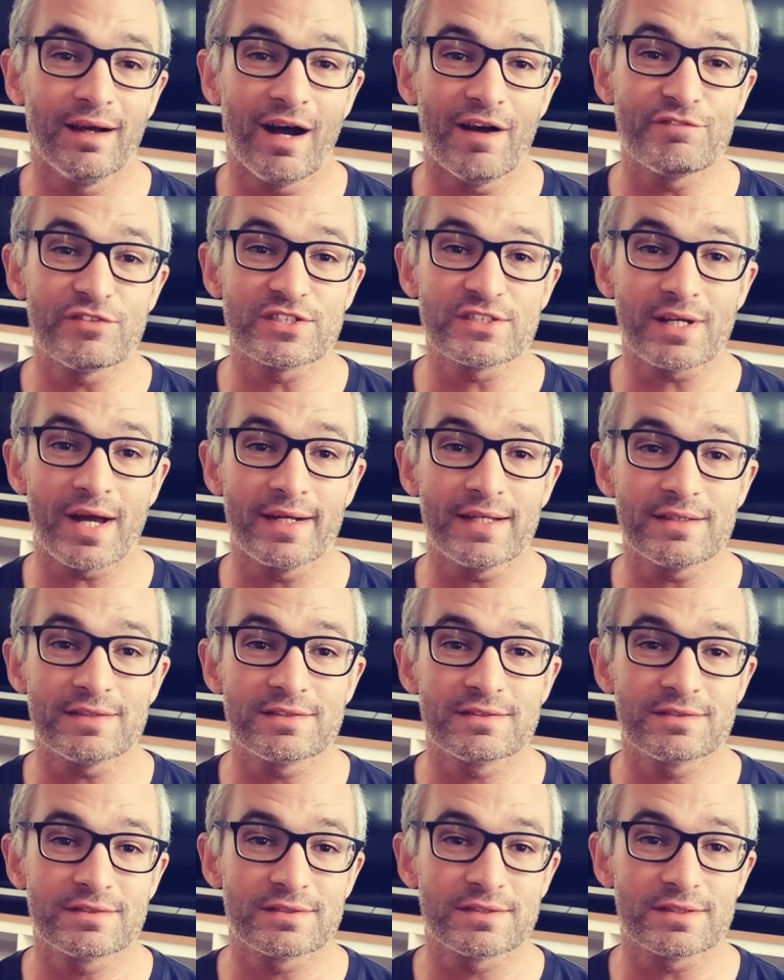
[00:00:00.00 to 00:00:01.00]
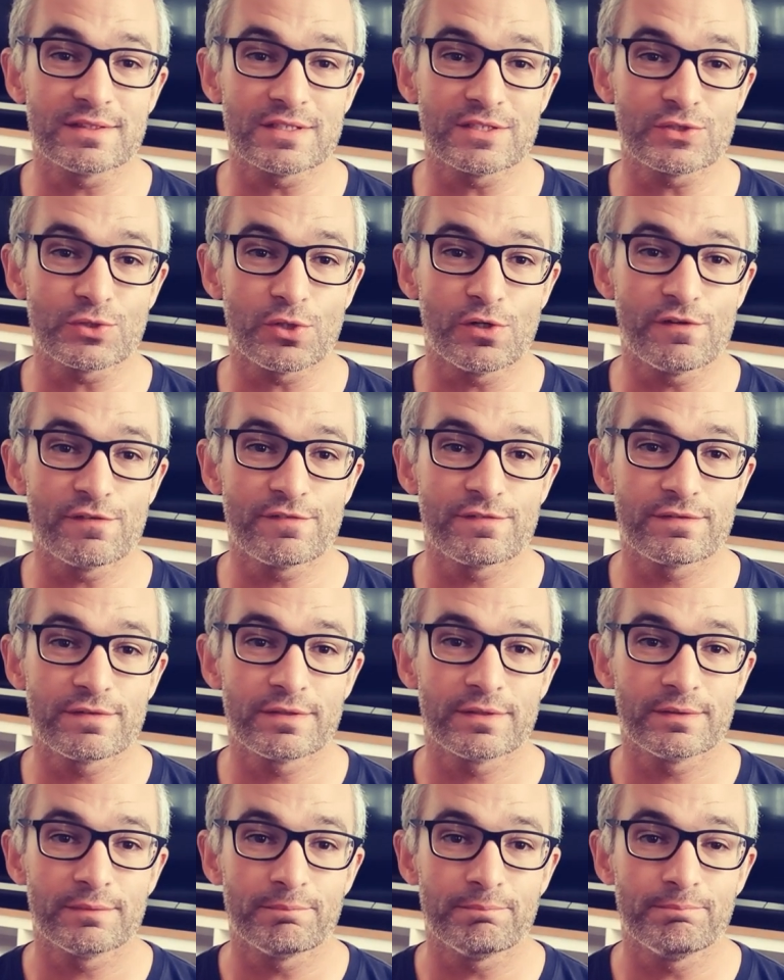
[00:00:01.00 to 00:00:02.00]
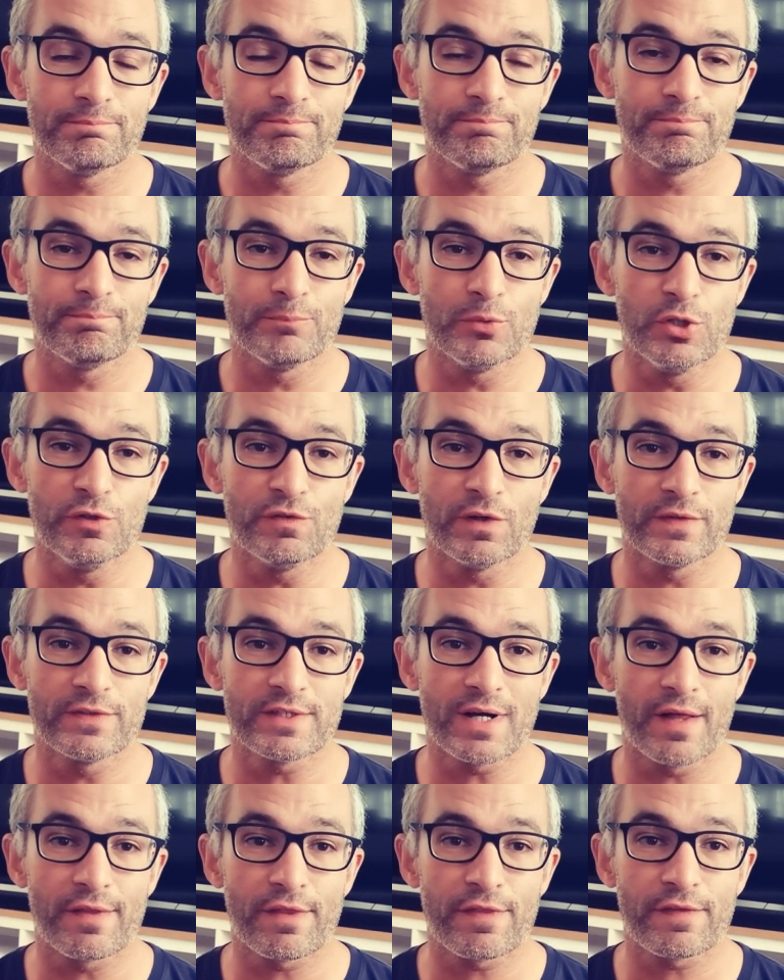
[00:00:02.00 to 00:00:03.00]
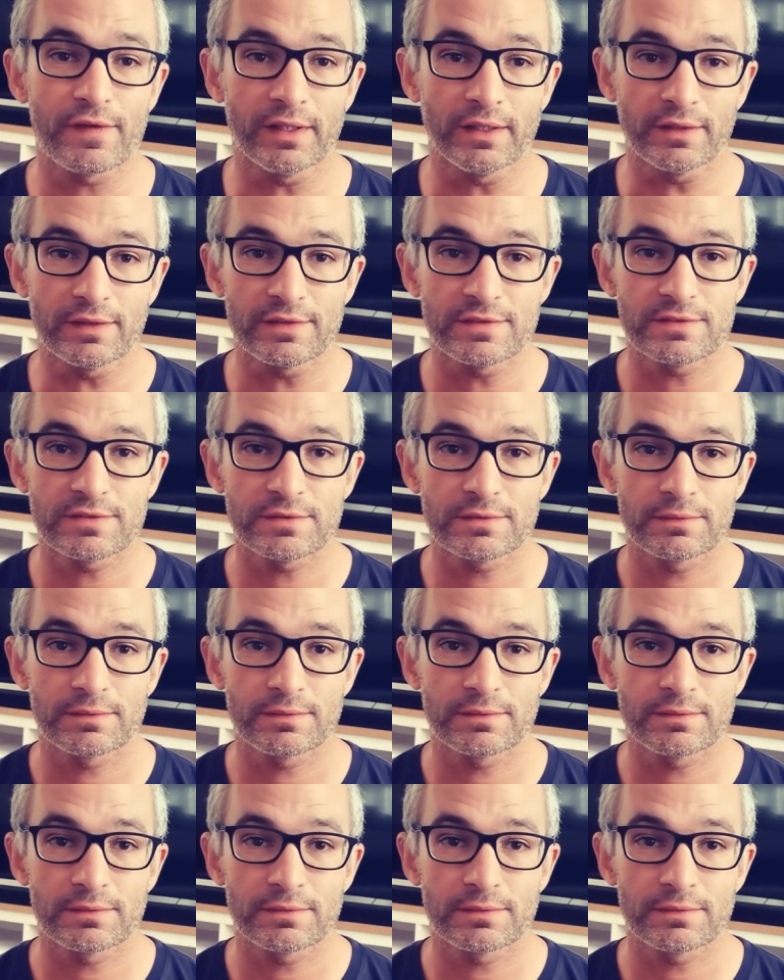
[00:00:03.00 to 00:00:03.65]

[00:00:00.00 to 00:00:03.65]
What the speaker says: I've decided to sort of move on to other things.